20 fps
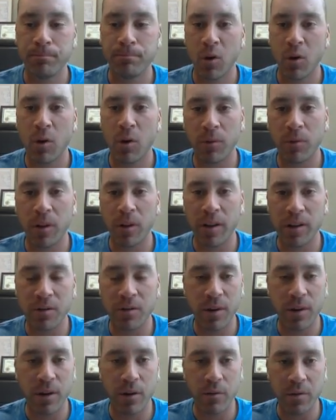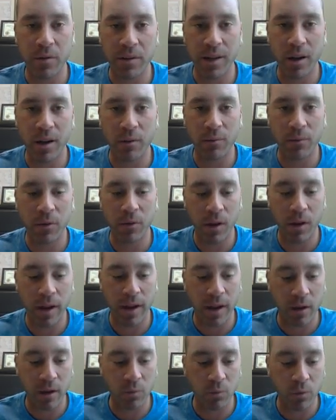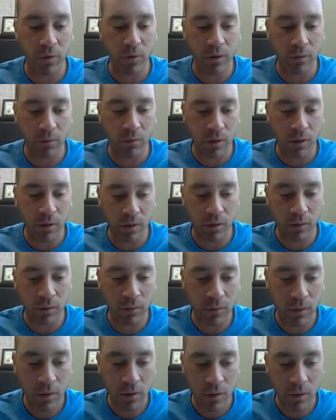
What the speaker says: Hopefully this video was helpful, and we will